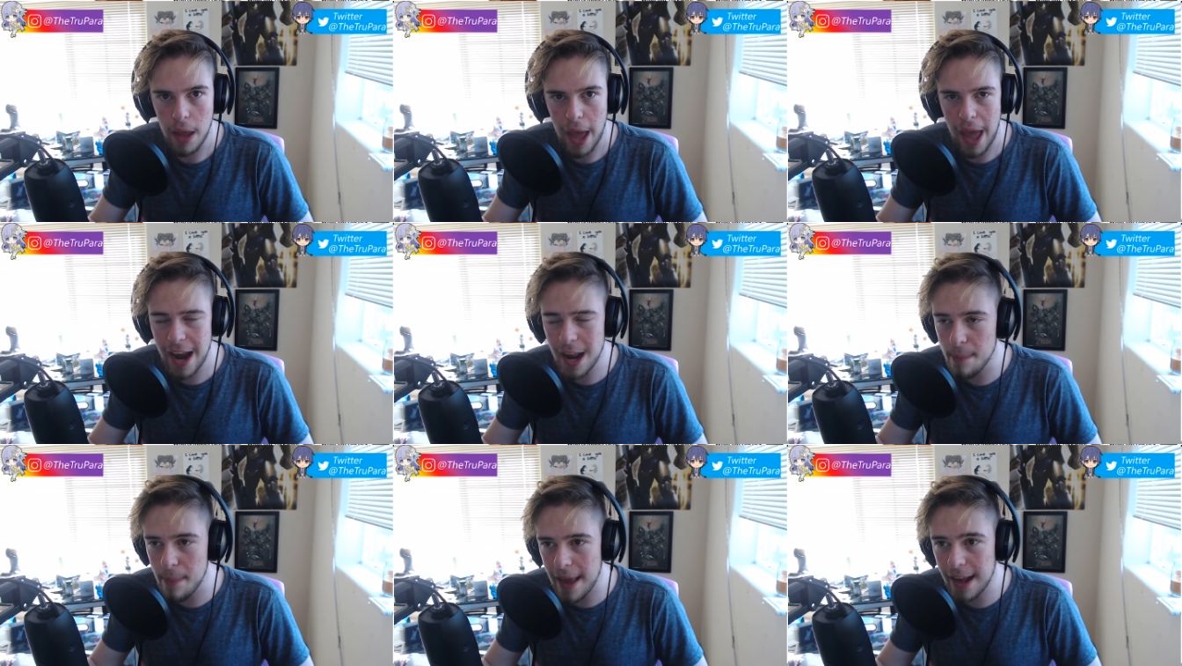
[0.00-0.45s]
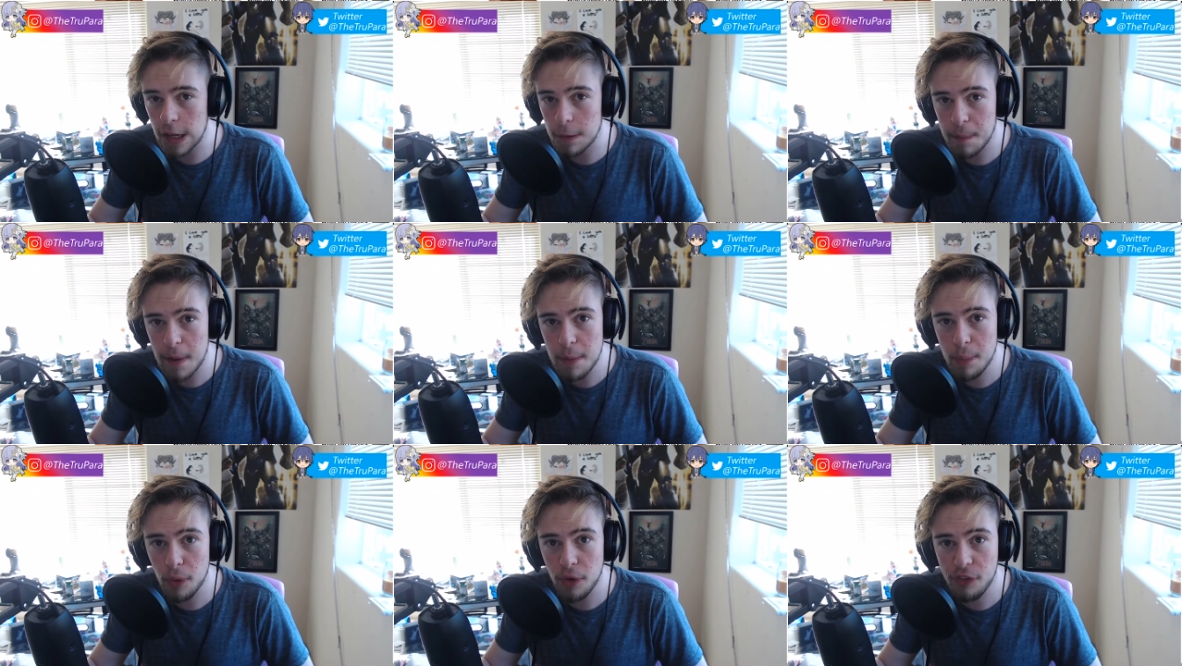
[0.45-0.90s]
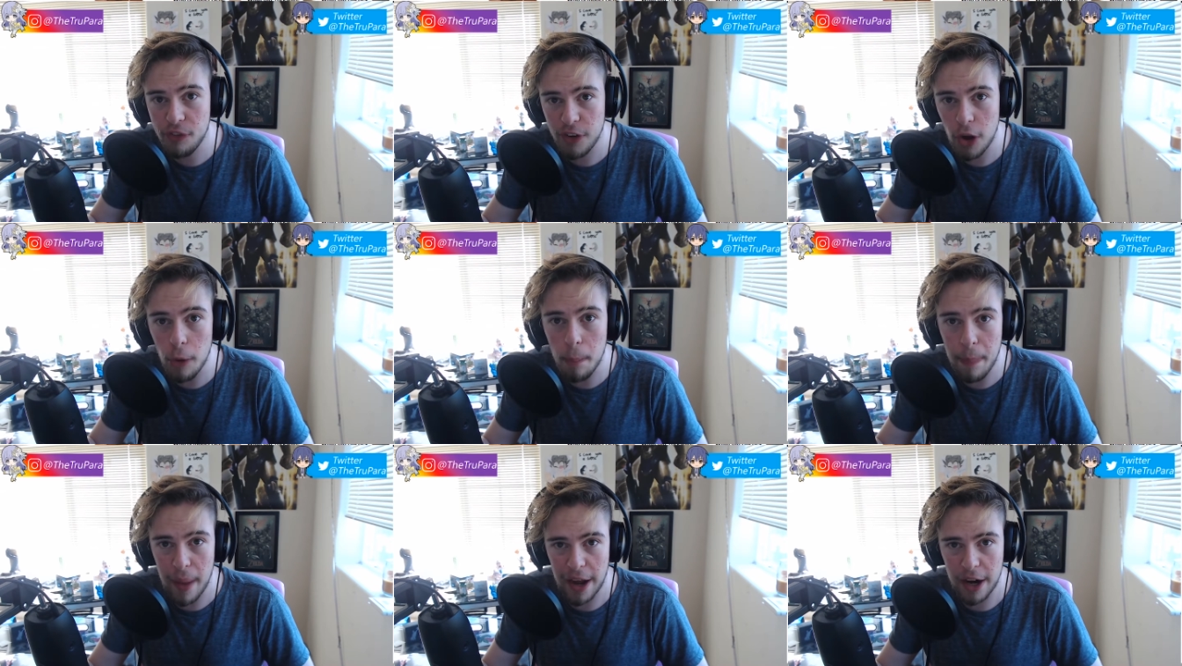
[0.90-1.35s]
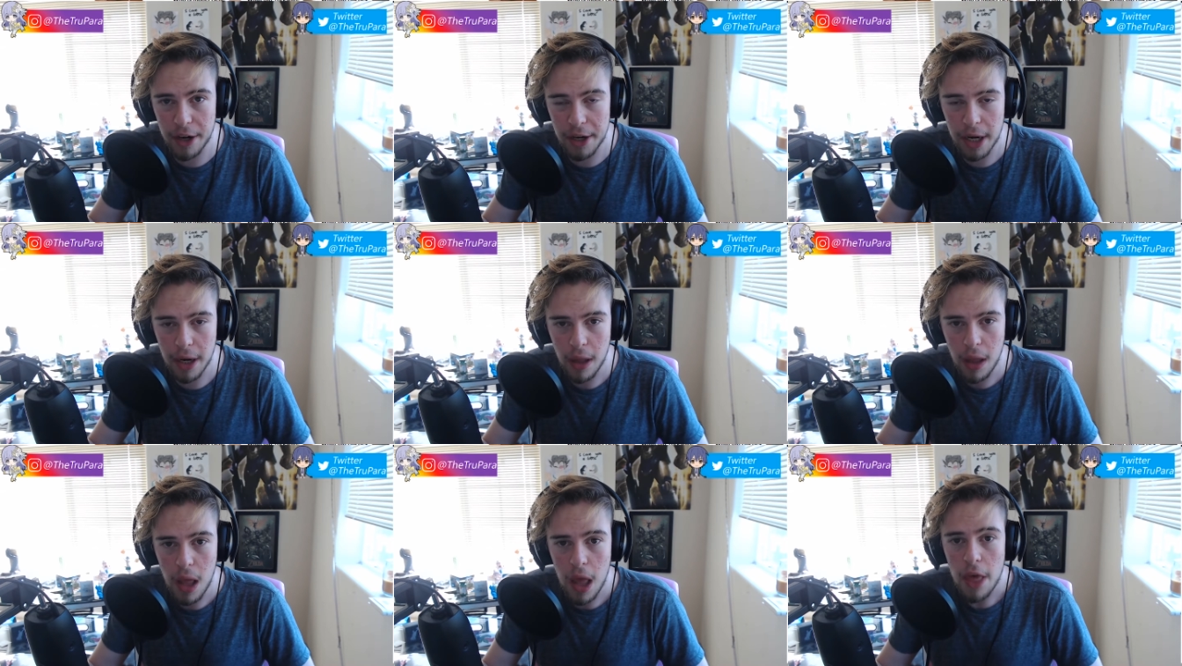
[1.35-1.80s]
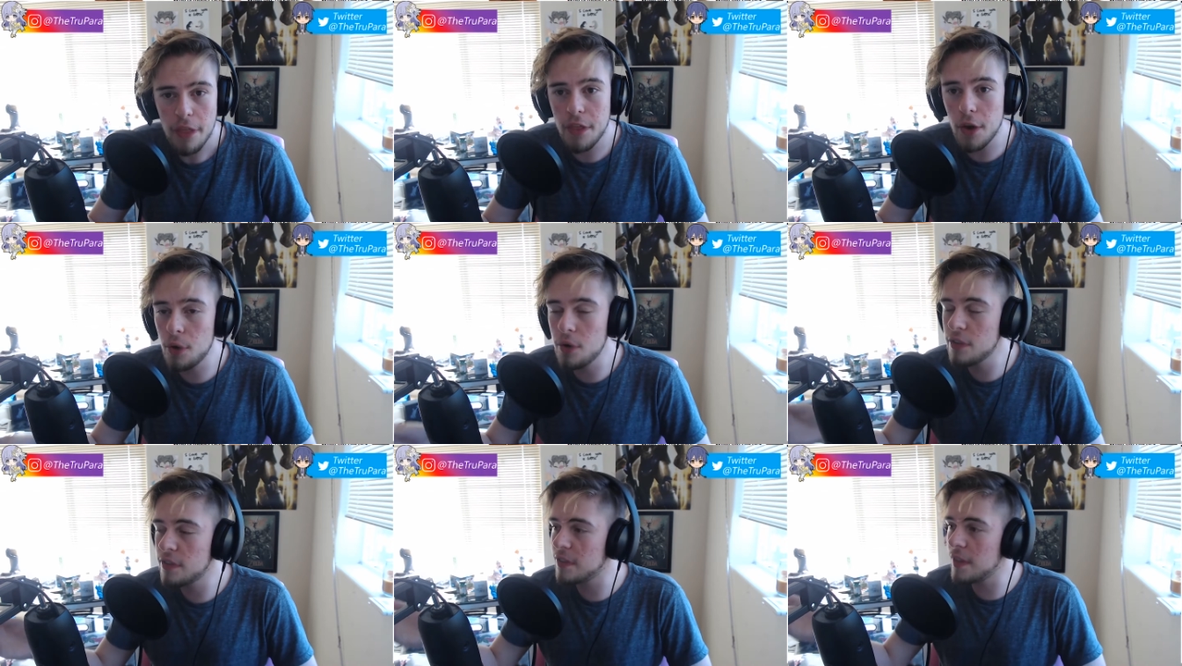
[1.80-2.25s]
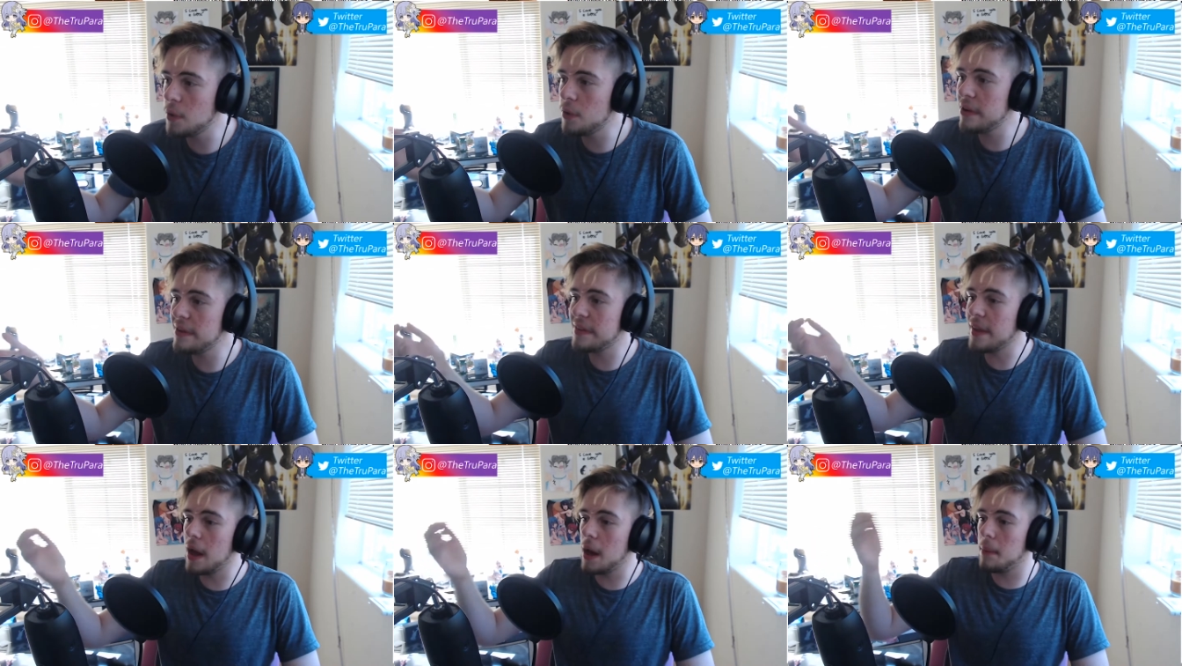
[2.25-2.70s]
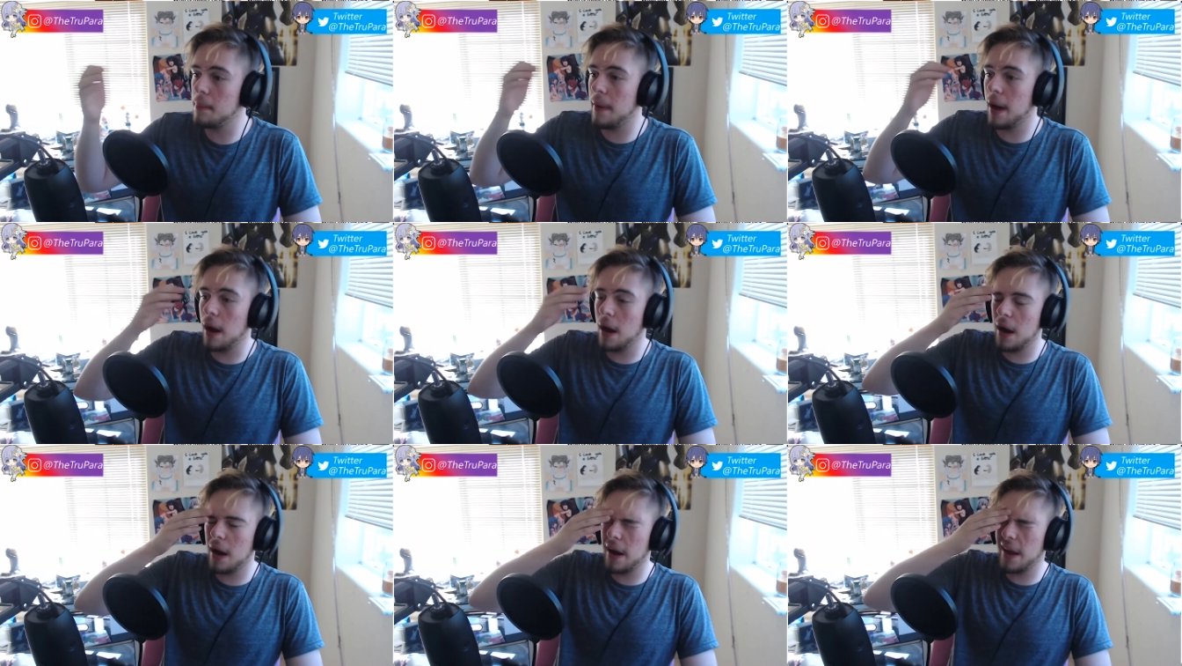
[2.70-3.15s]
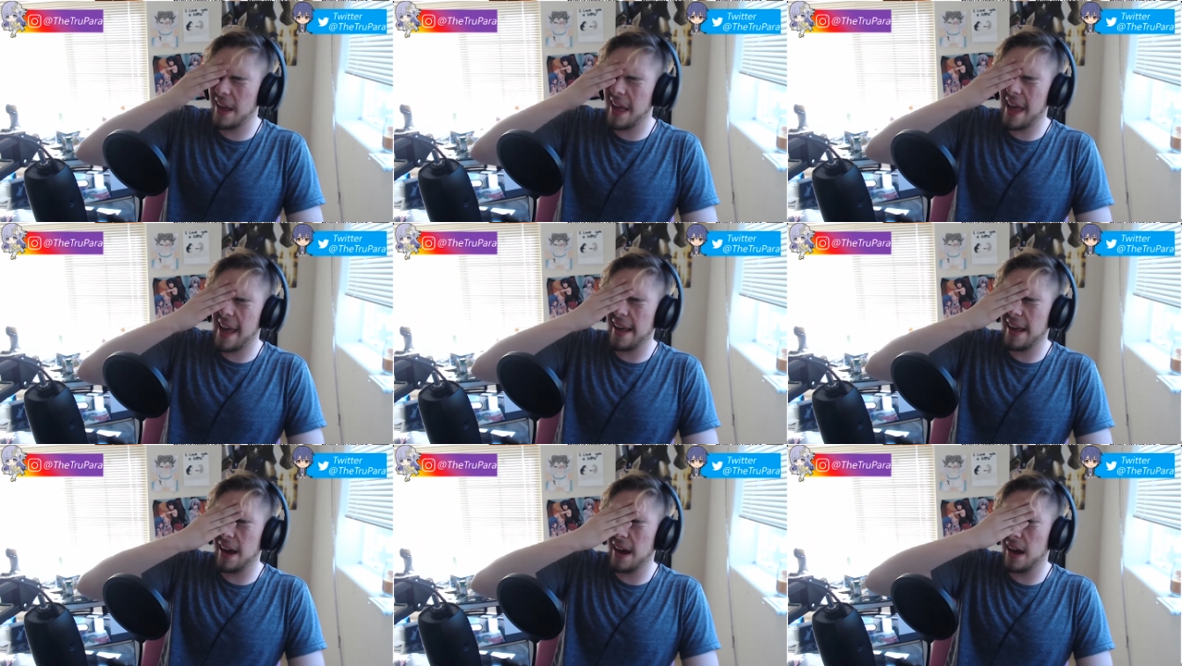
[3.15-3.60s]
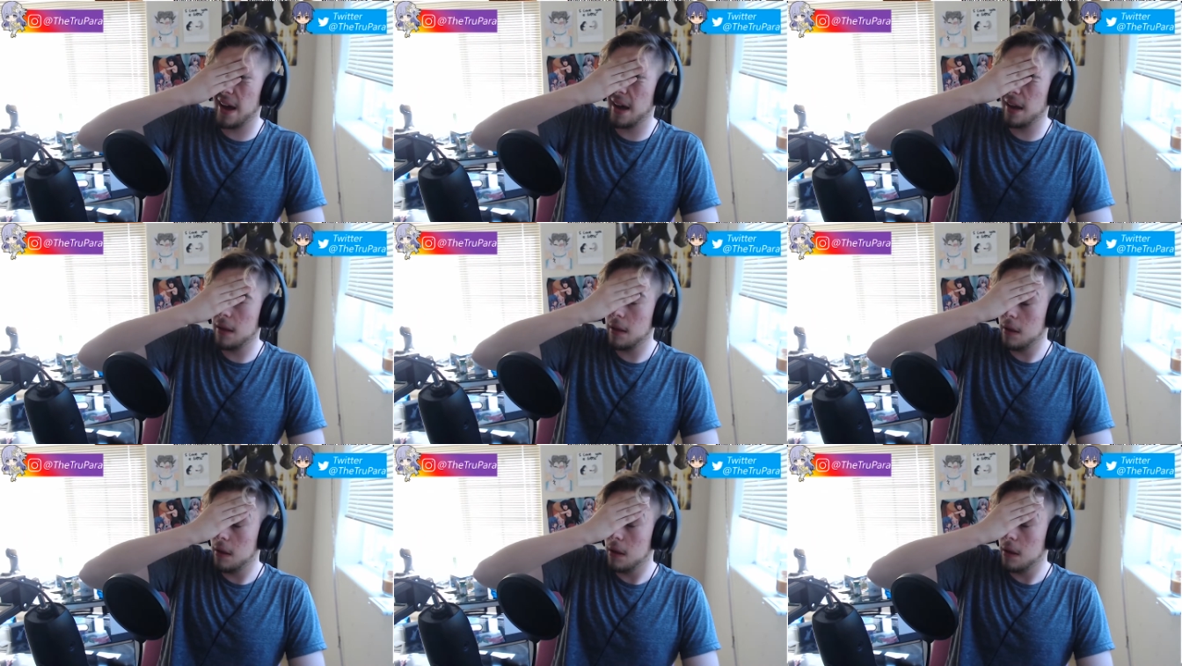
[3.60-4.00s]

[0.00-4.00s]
And it makes people feel better. There was a